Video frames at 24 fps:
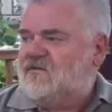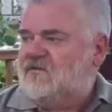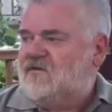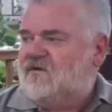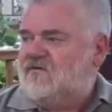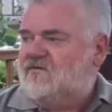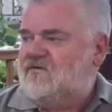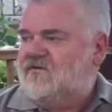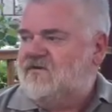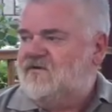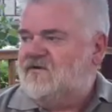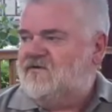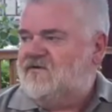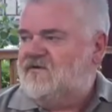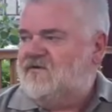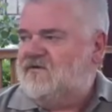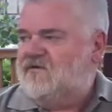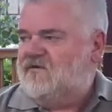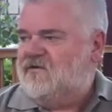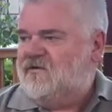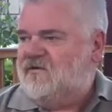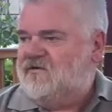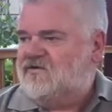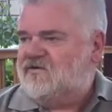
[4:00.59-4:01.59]
I really don't know.
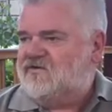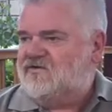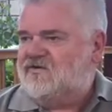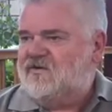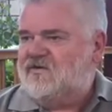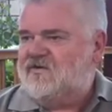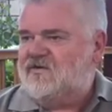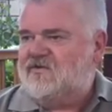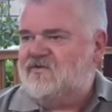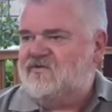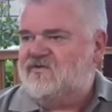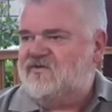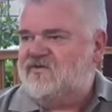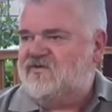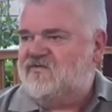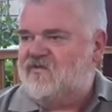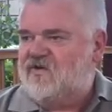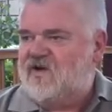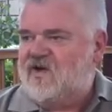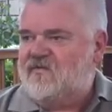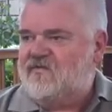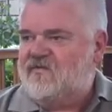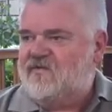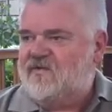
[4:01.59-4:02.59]
I just know that there was a
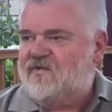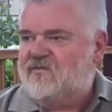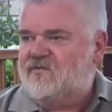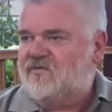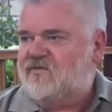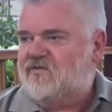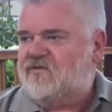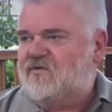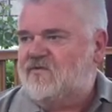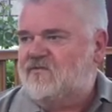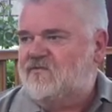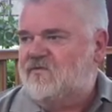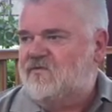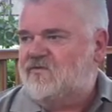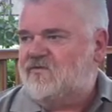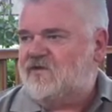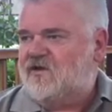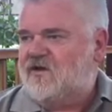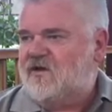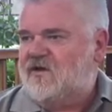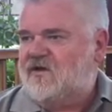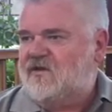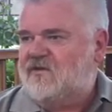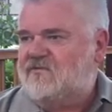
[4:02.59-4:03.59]
driver there with a Commonwealth
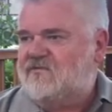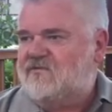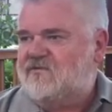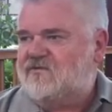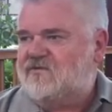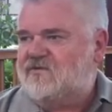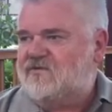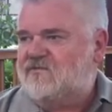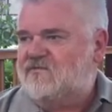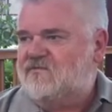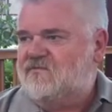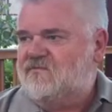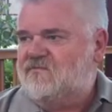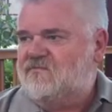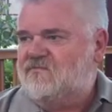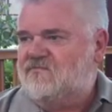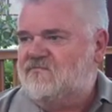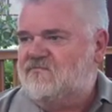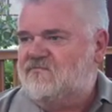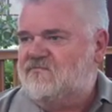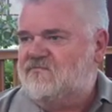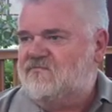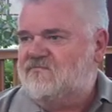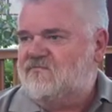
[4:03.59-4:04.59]
car. It was
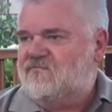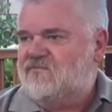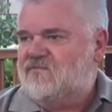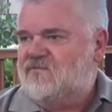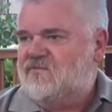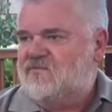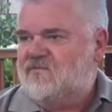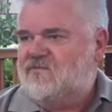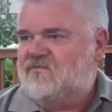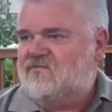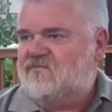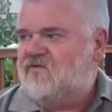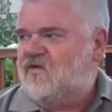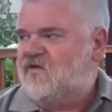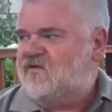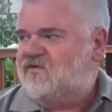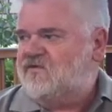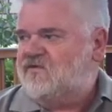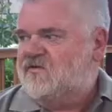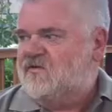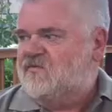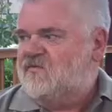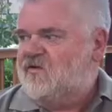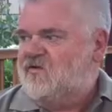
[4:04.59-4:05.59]
a
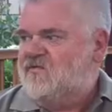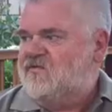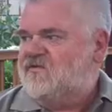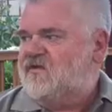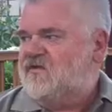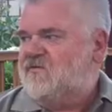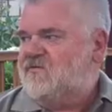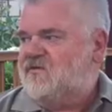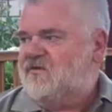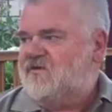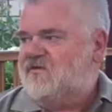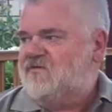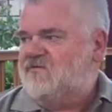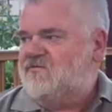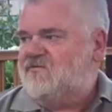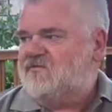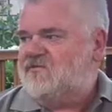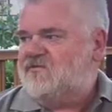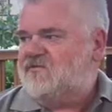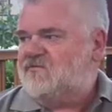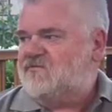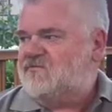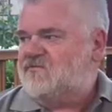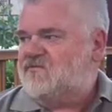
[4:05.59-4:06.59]
nice limo type thing. It
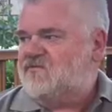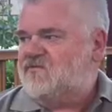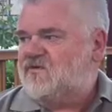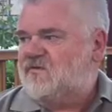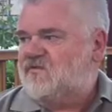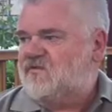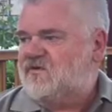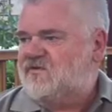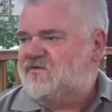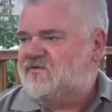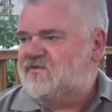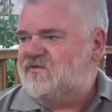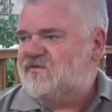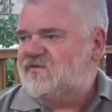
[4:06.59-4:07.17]
was quite pleasant.